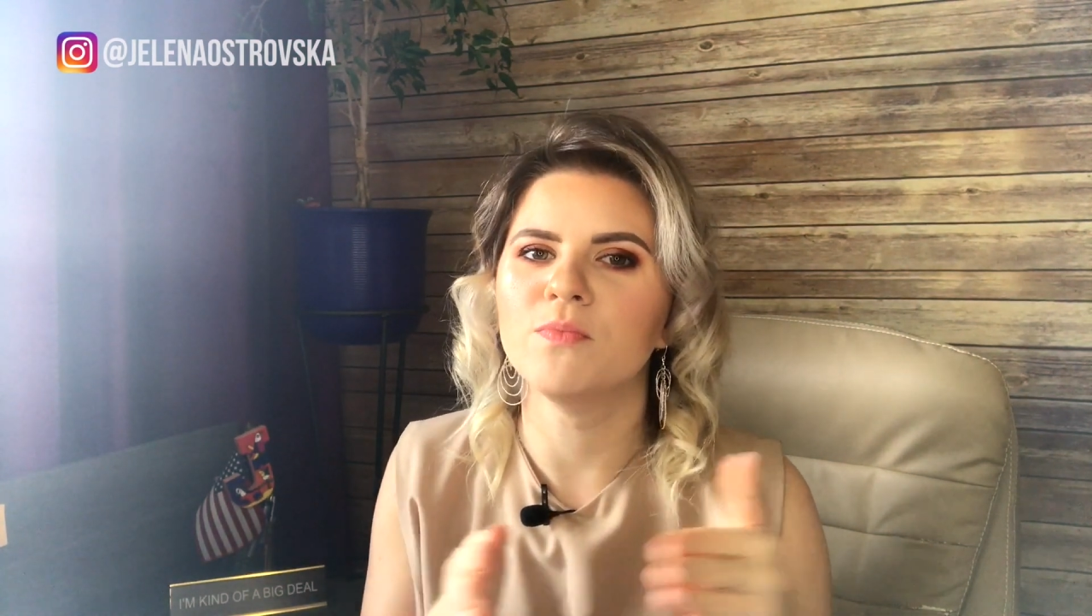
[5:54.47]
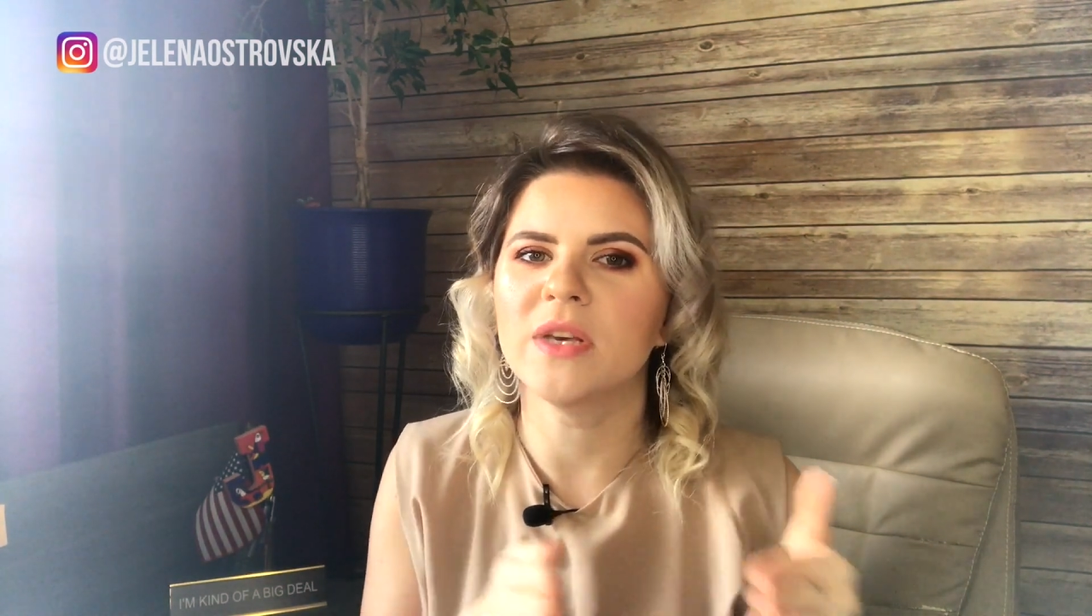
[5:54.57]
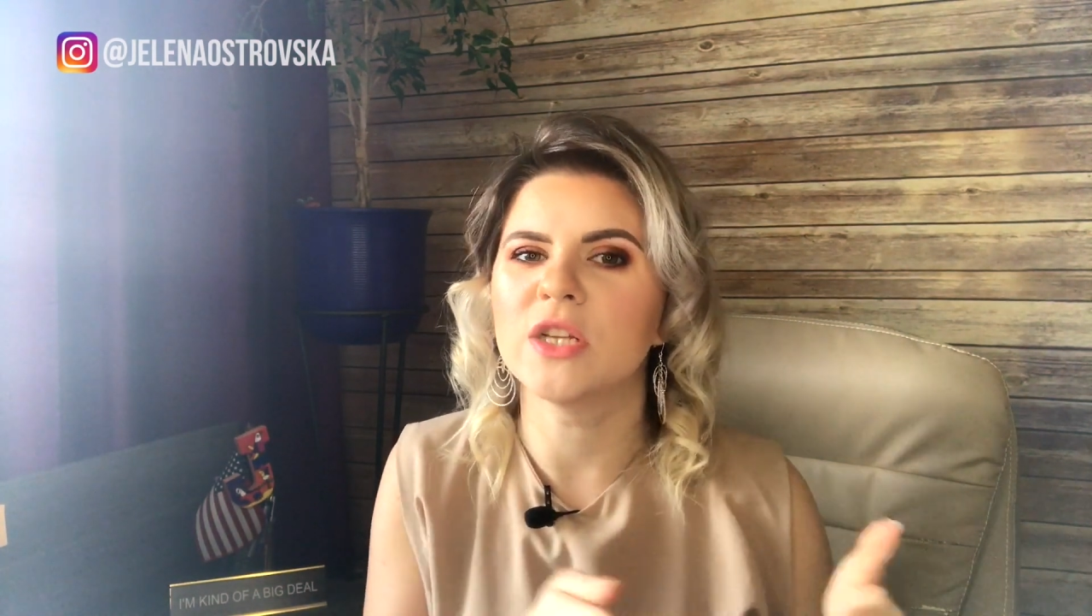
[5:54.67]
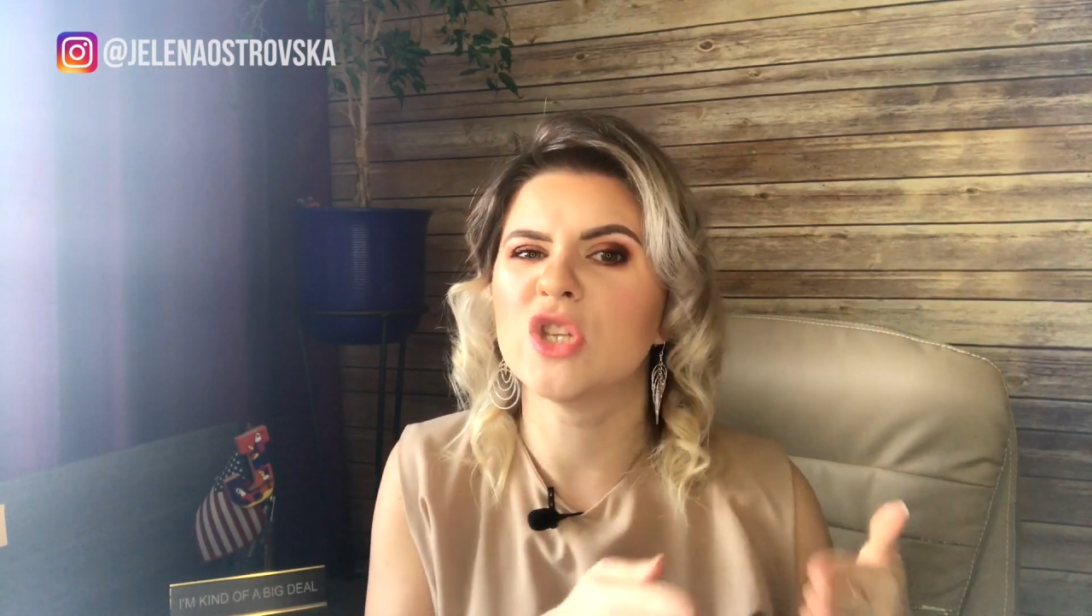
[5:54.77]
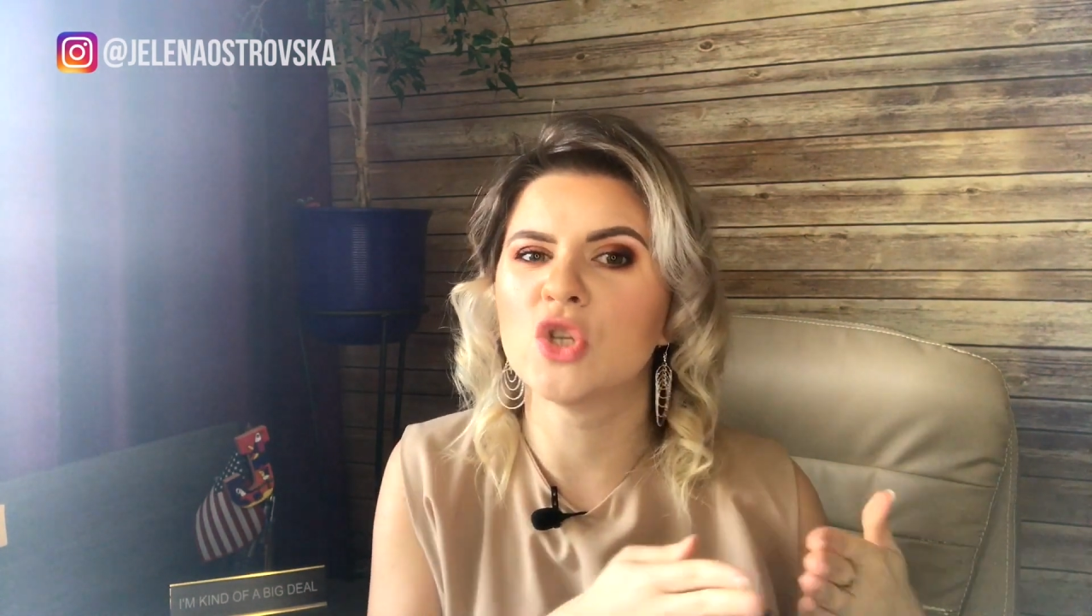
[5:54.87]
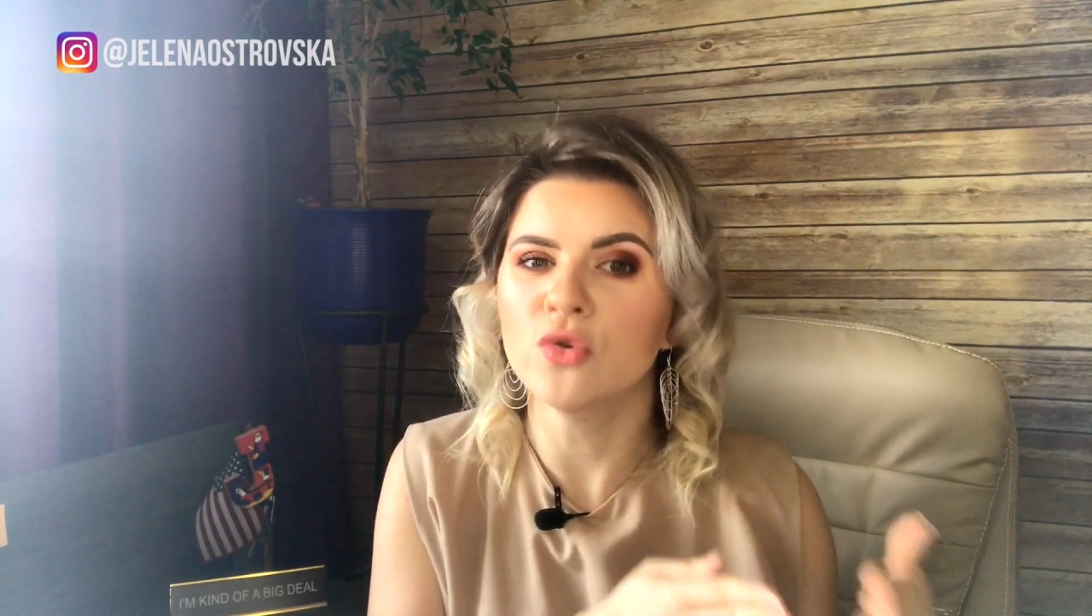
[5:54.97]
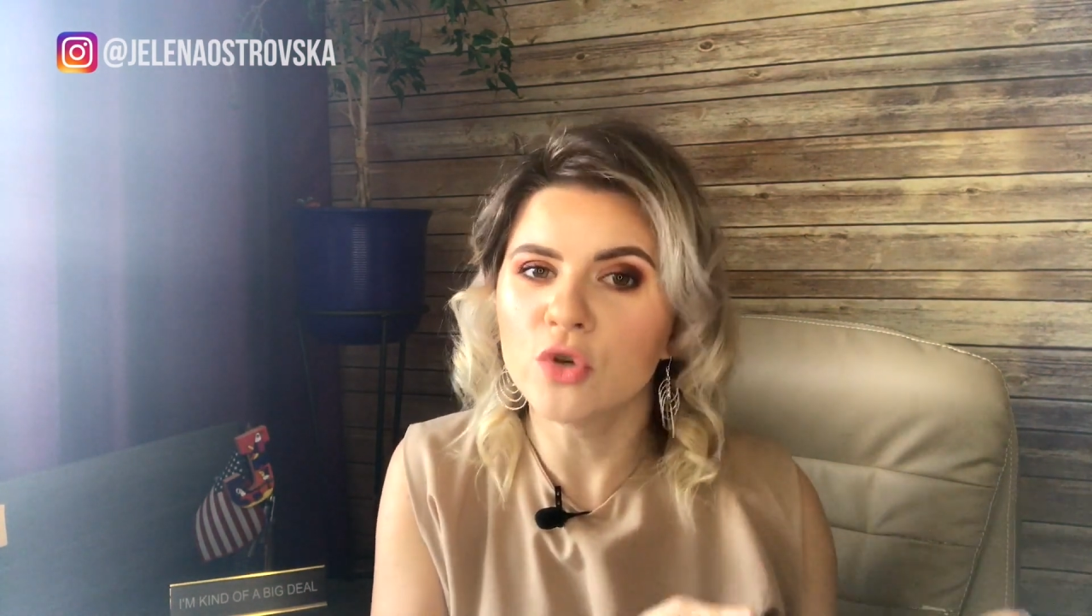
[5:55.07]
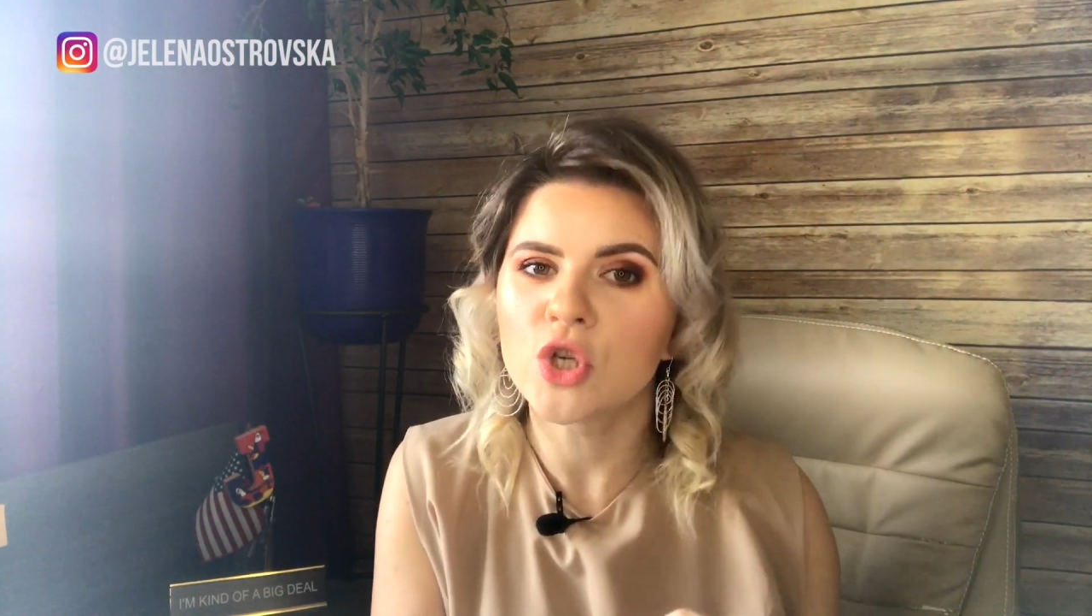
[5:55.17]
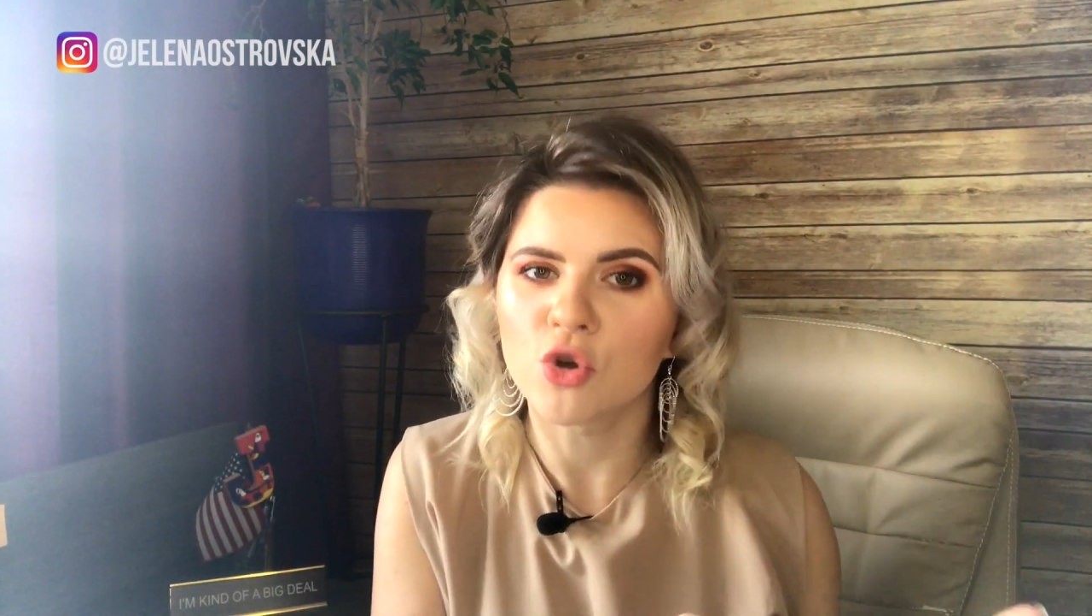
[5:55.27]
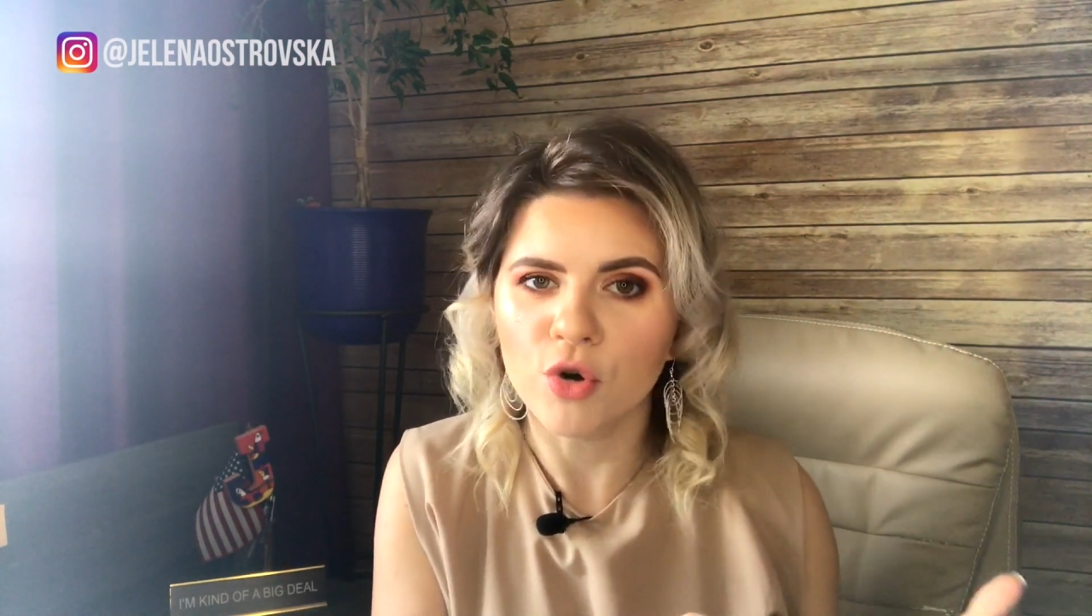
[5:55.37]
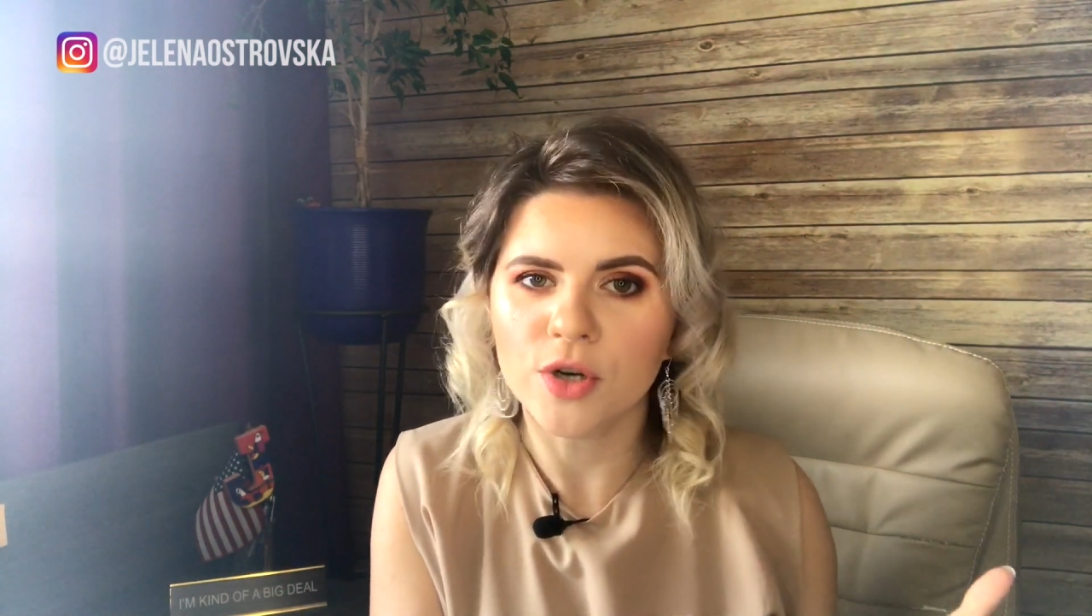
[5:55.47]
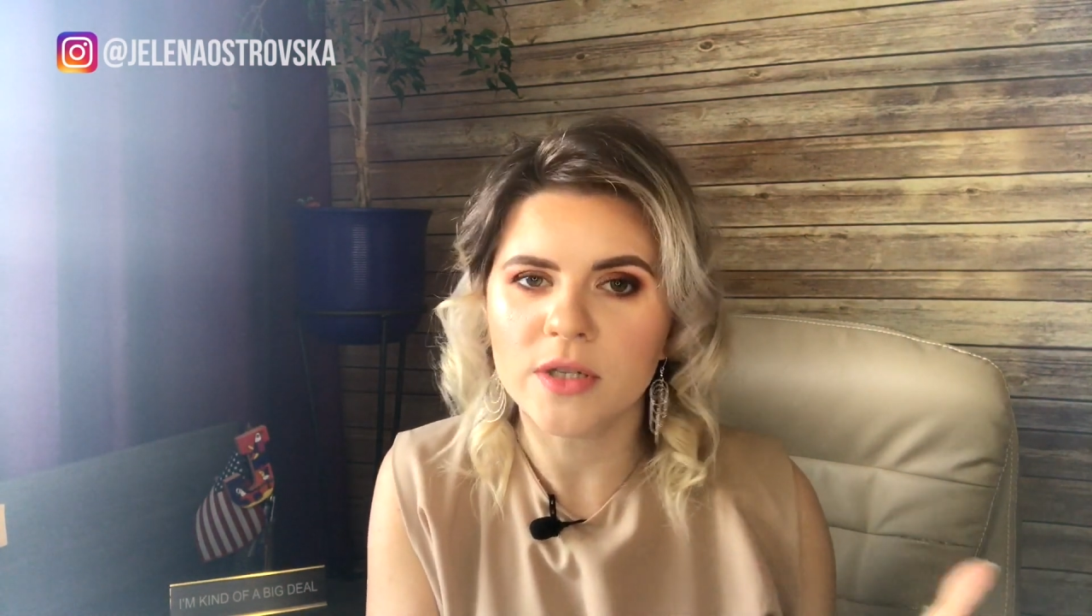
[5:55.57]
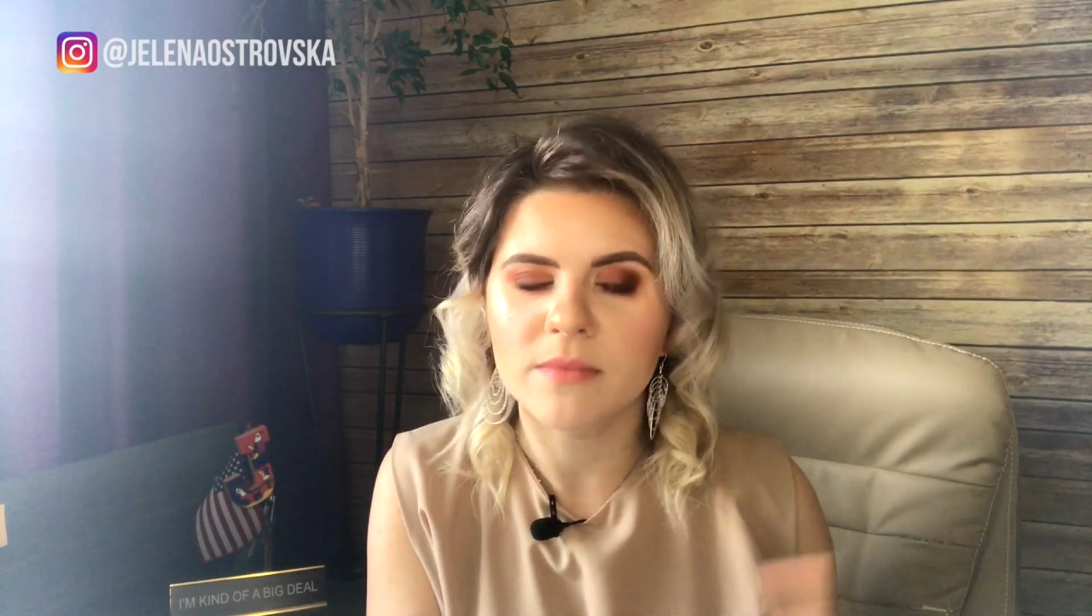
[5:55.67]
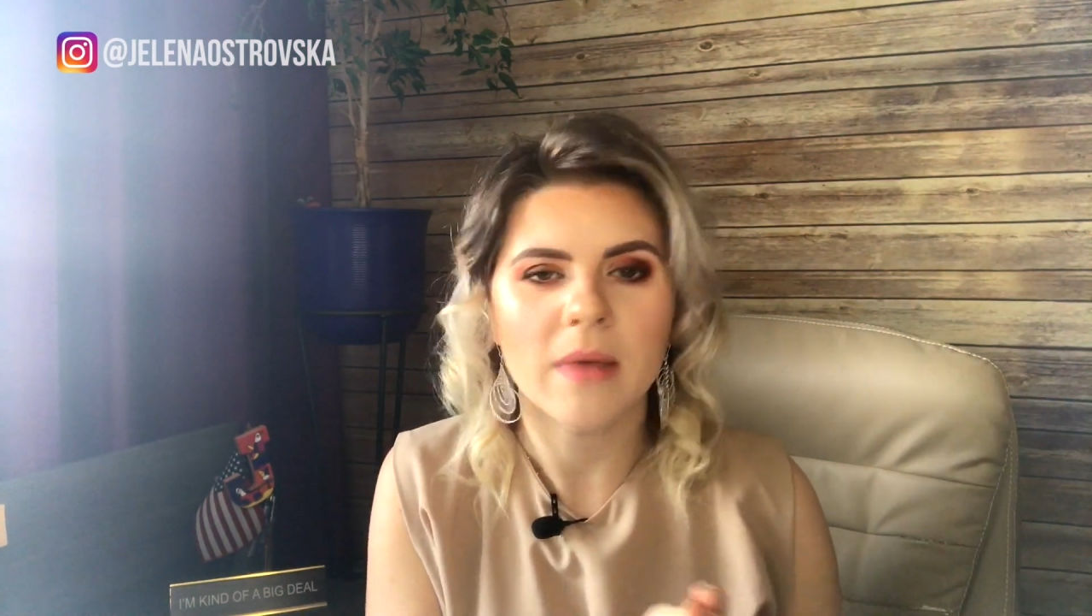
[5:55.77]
be too short.